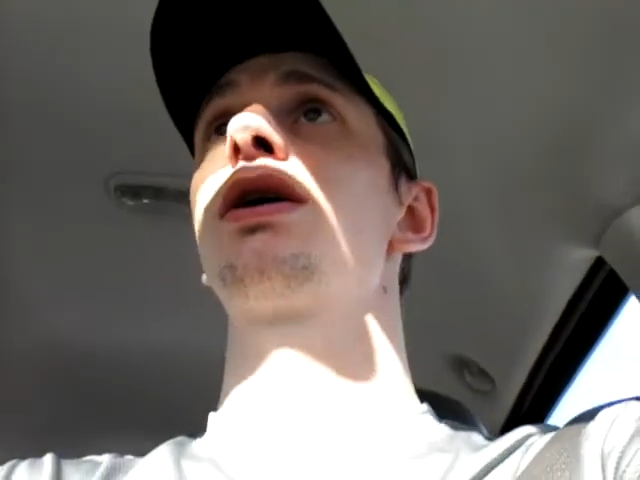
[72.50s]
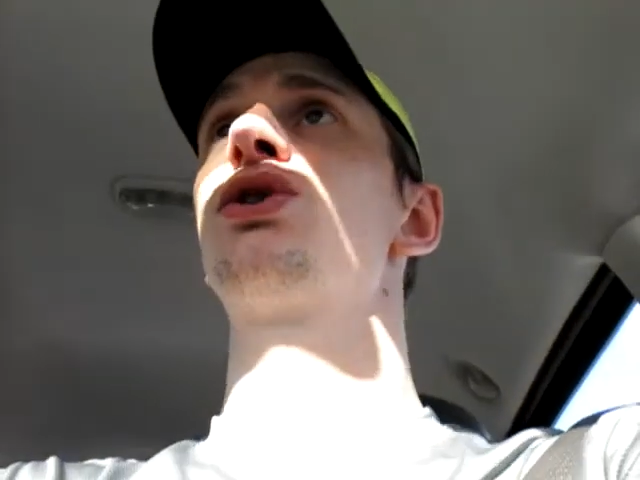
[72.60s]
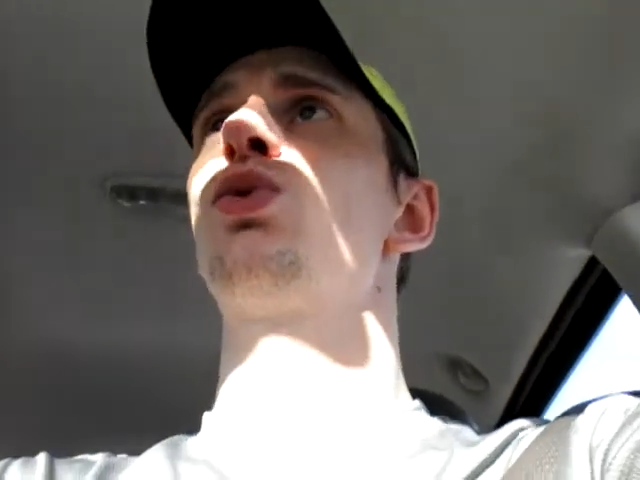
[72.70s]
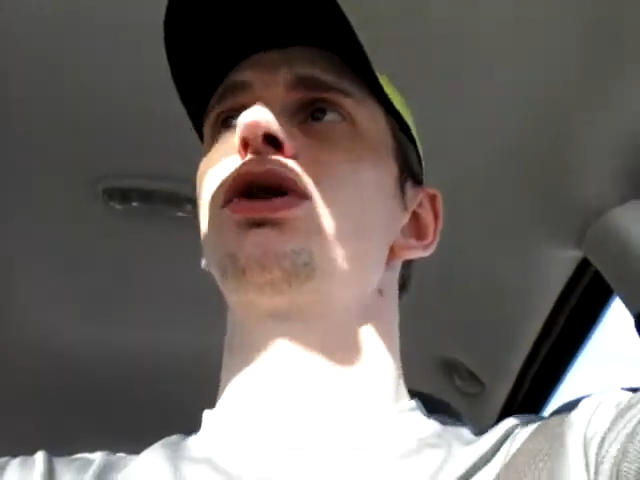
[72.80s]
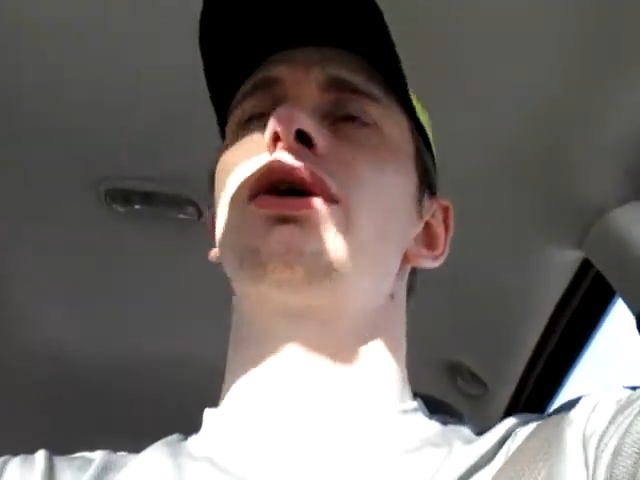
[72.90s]

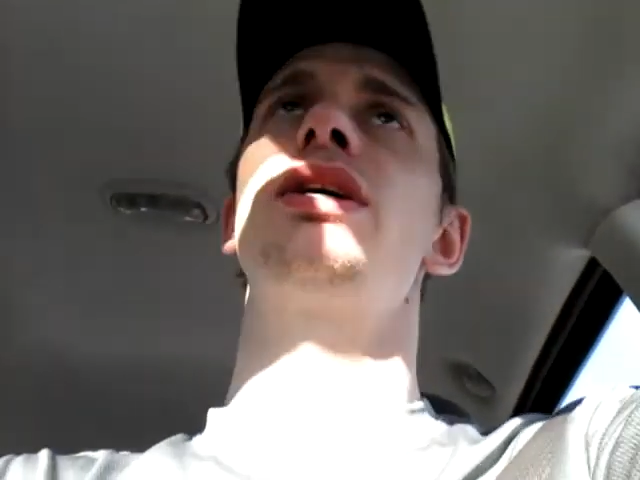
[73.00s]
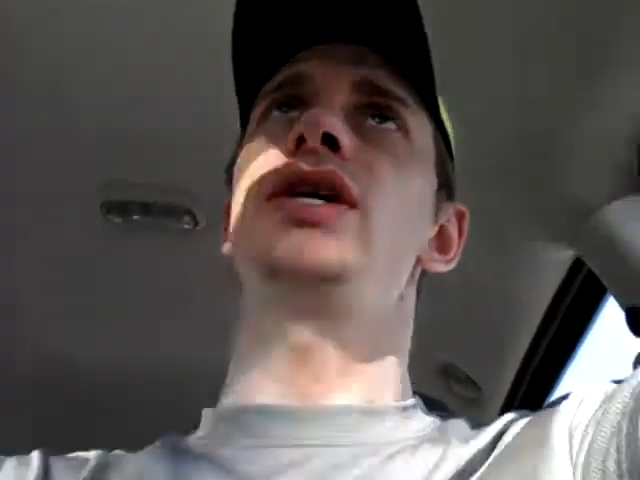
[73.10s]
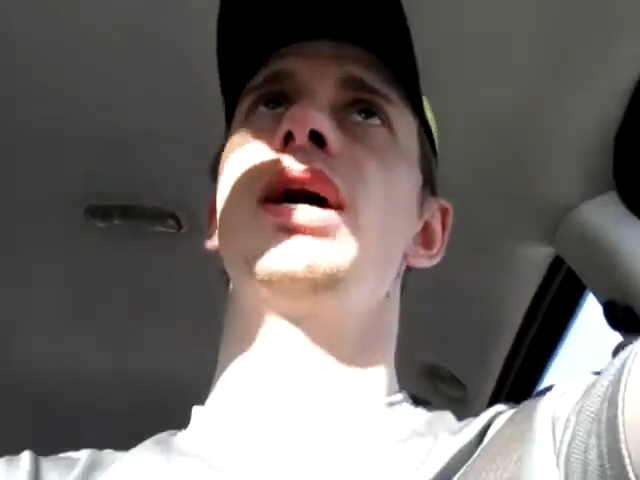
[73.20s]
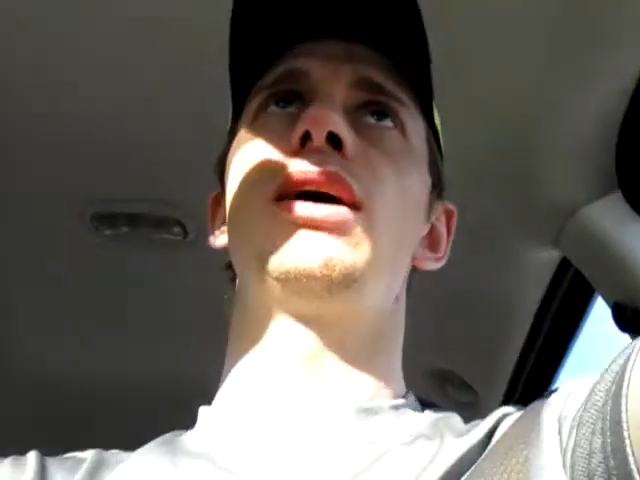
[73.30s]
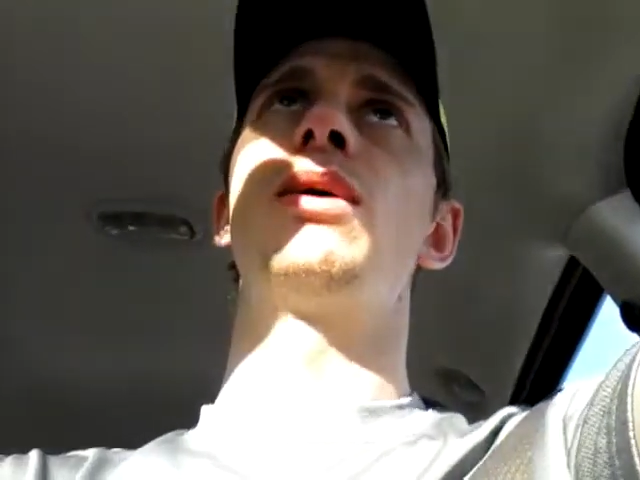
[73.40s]
because Woodley
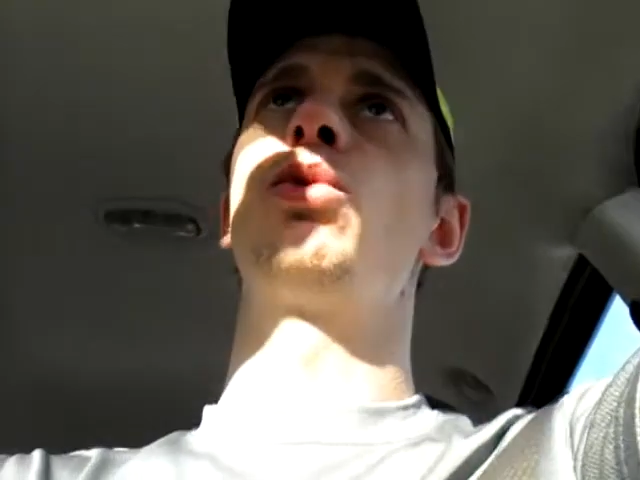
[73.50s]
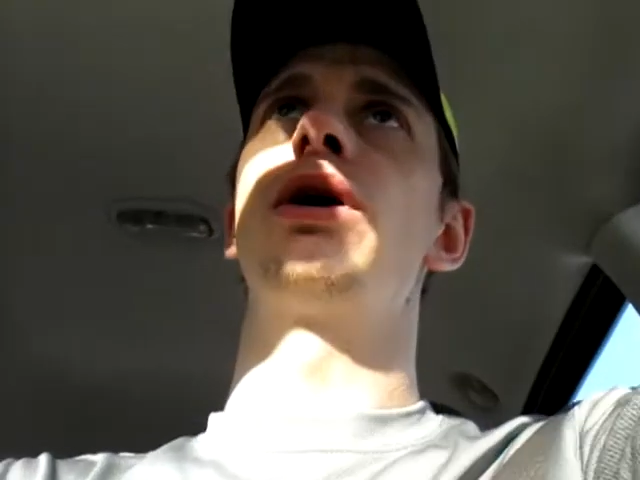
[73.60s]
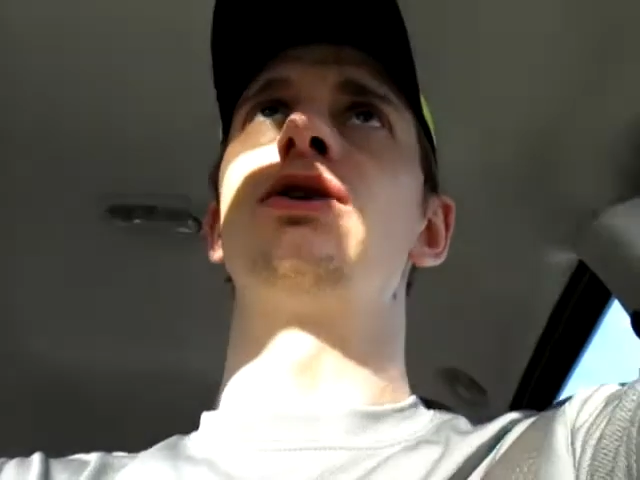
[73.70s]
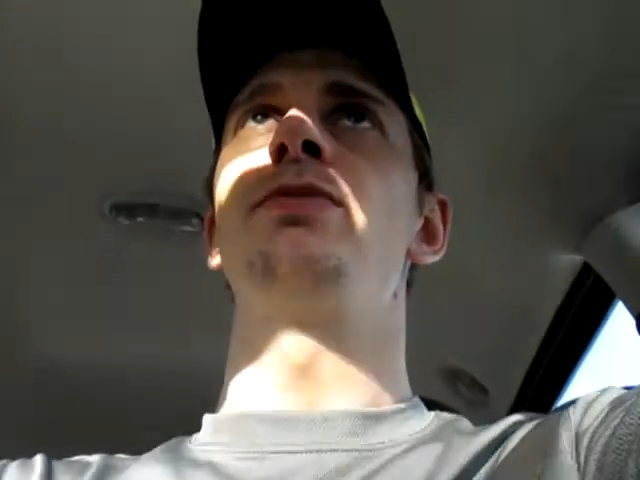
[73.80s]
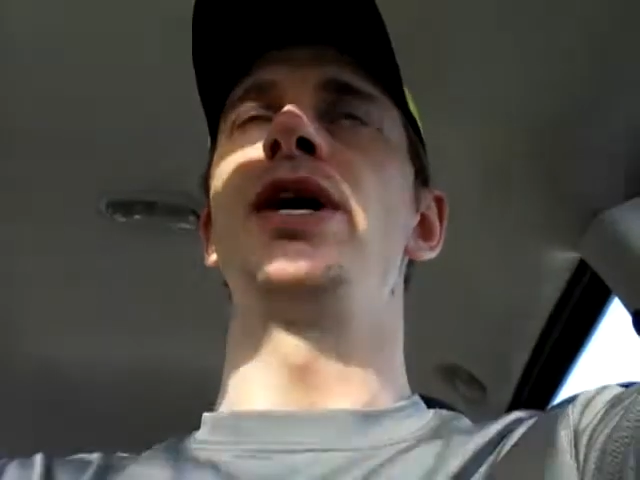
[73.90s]
is hell on
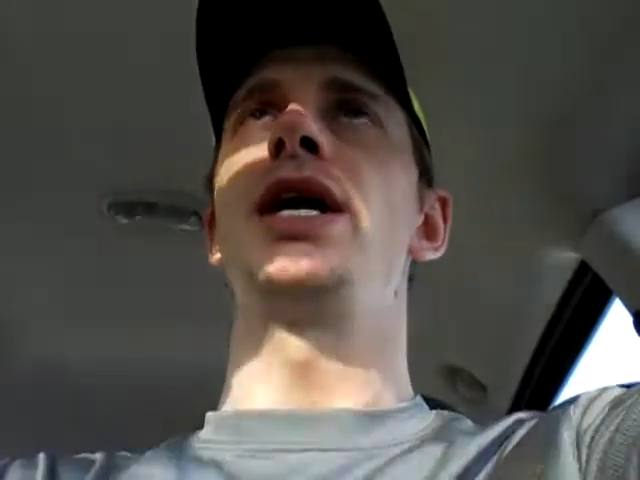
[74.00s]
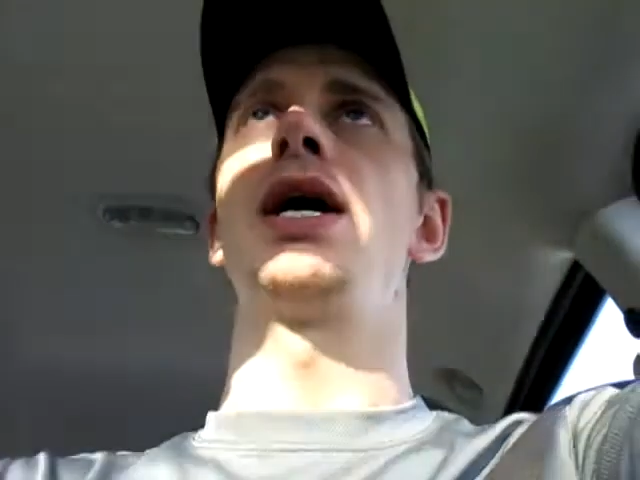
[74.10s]
wheels, man.